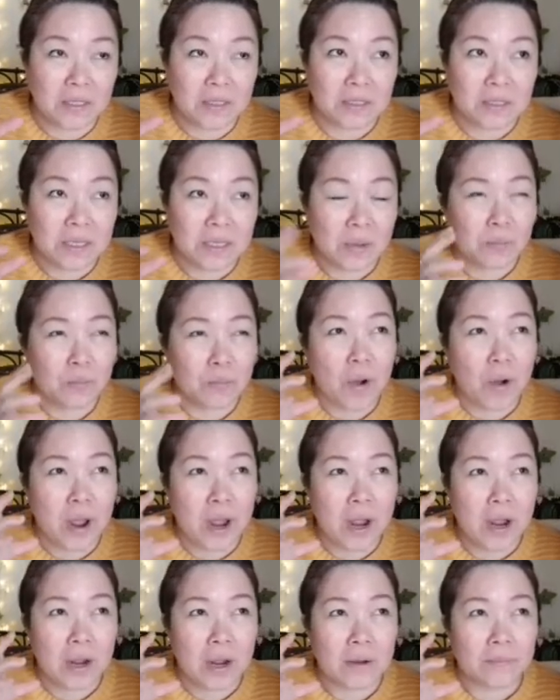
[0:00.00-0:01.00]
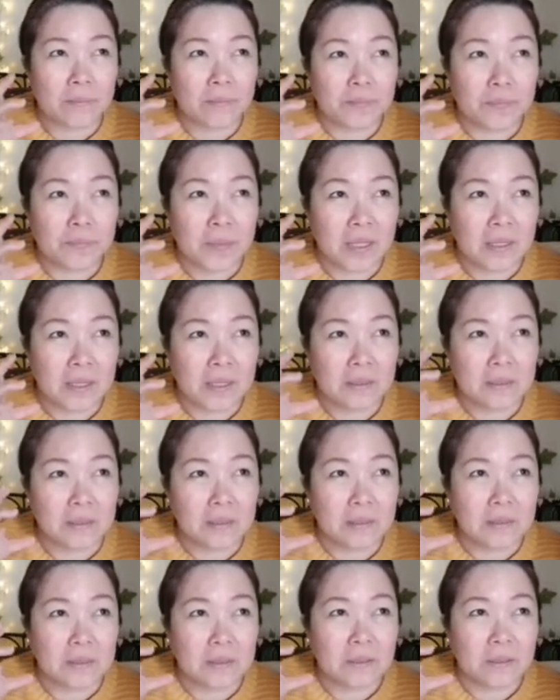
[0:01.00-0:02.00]
somewhere, I think
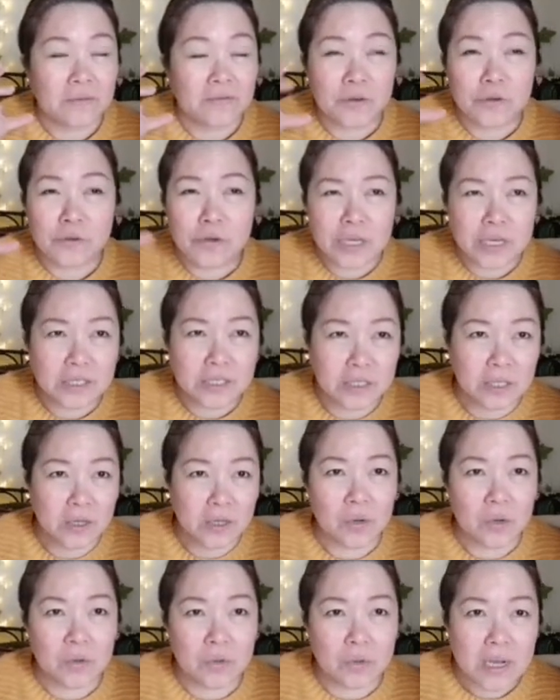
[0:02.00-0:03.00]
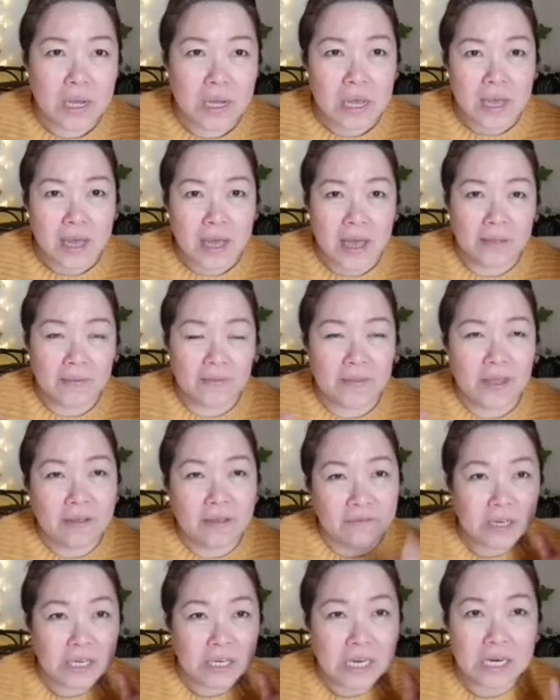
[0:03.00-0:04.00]
a few years ago, and that
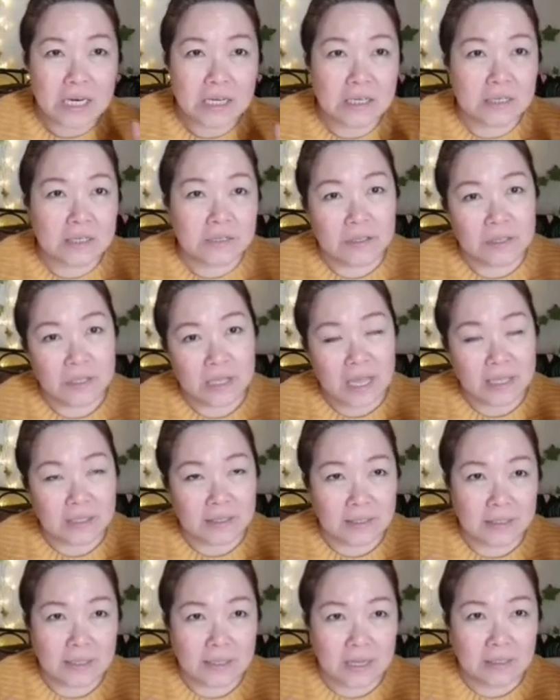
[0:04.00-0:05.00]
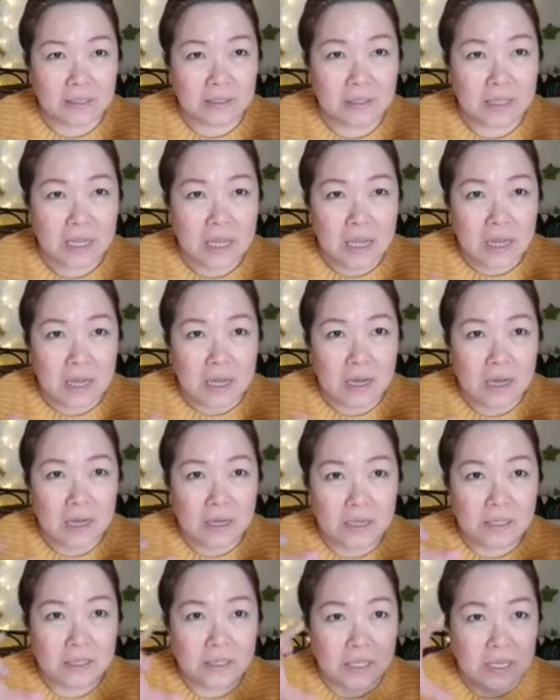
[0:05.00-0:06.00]
vanilla essence
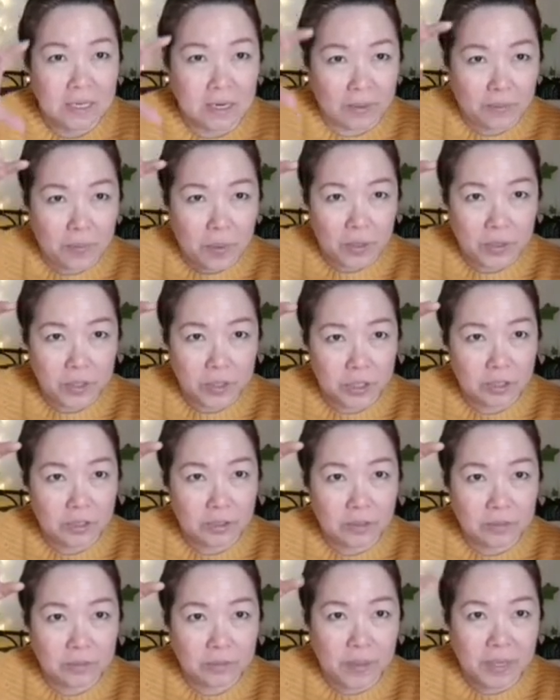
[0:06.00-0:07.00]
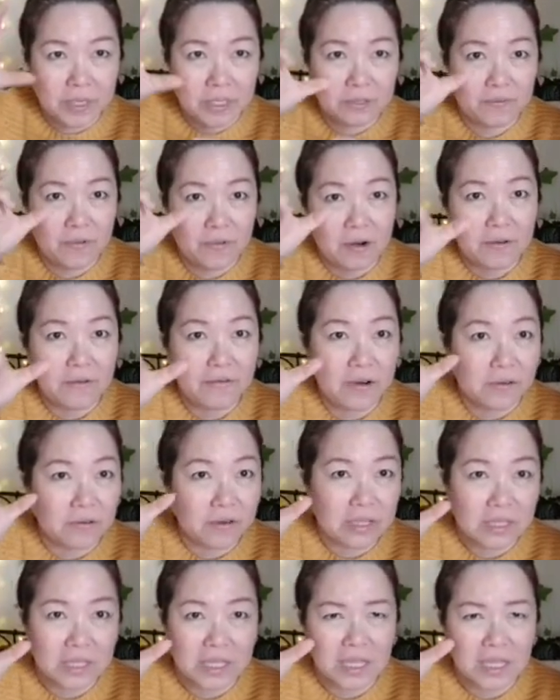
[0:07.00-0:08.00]
is in a bottle, but it's very, very
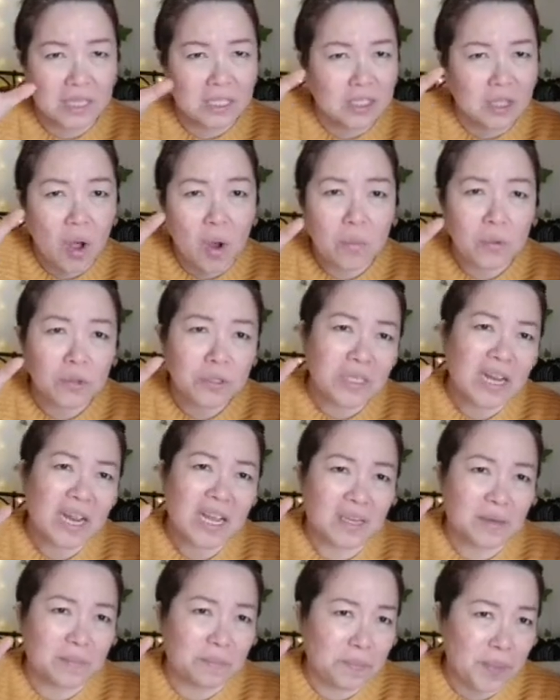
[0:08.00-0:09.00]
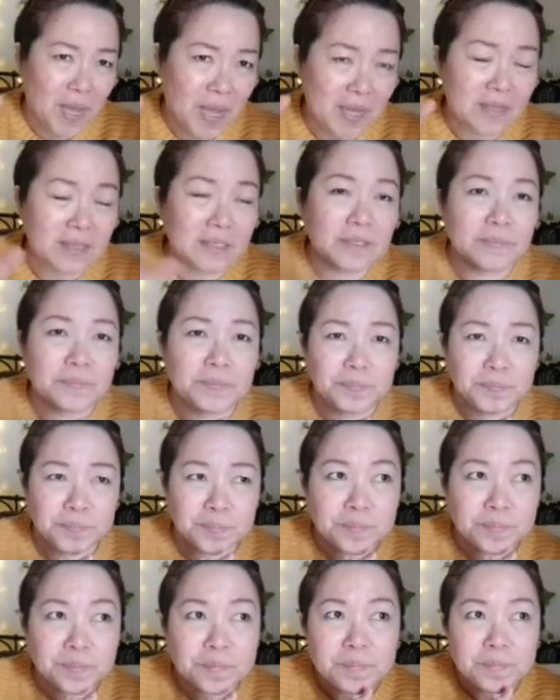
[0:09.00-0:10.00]
thick. It's almost like a paste,
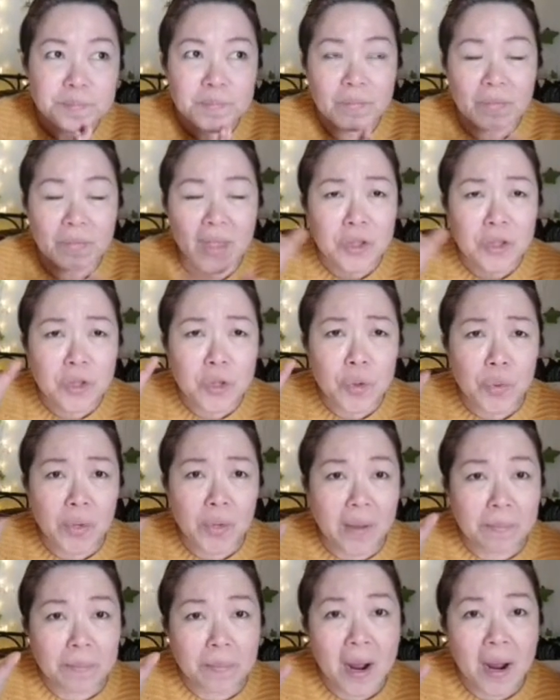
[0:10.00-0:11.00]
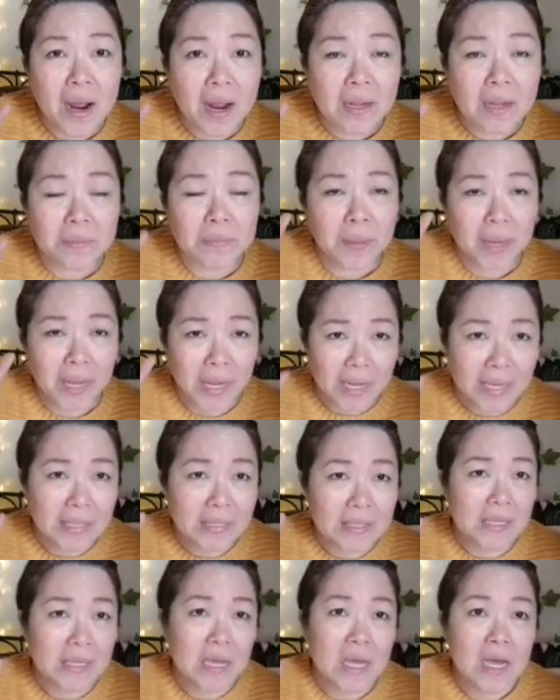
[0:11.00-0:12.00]
and you can buy
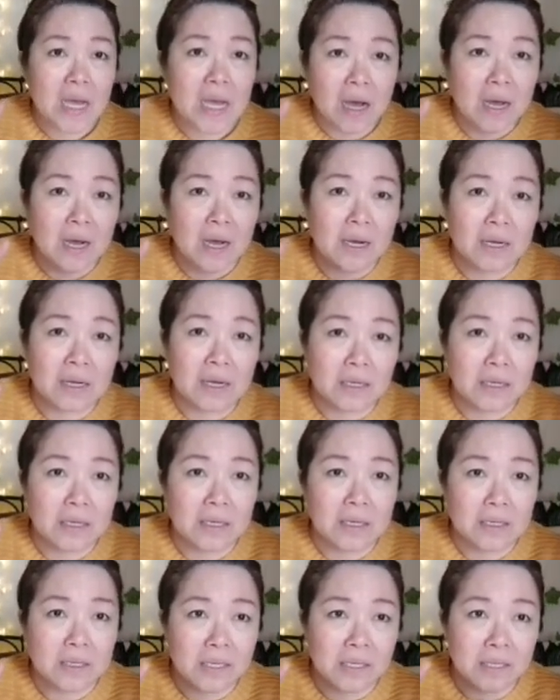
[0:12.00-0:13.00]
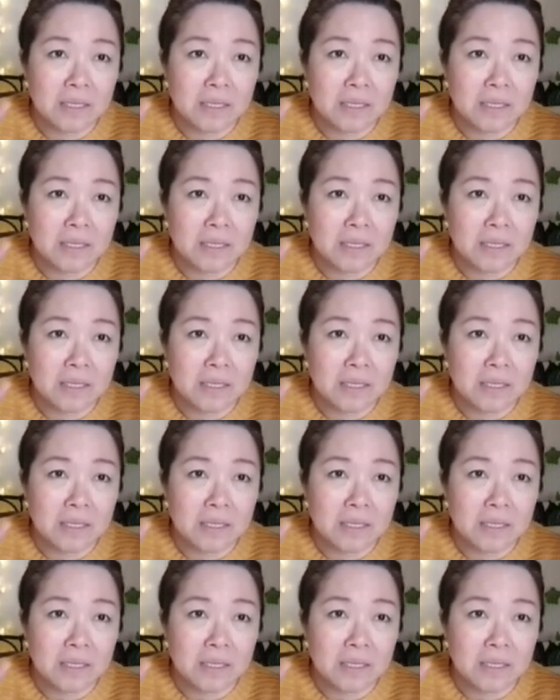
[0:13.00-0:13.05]
paste in